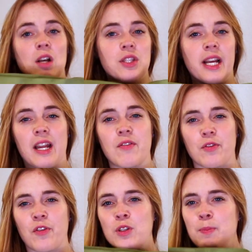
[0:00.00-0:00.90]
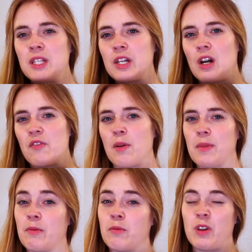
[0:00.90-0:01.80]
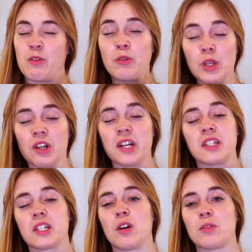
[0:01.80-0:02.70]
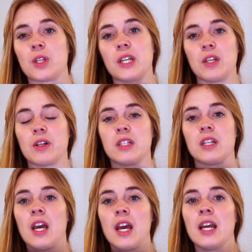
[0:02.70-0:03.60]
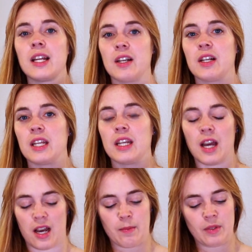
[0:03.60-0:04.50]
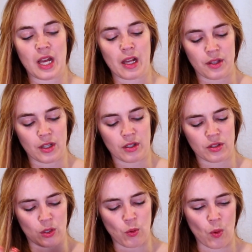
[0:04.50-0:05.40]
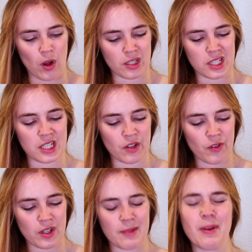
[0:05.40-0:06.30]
is also like kind of the first piece I got from them a few years ago, and you can clearly tell the quality difference.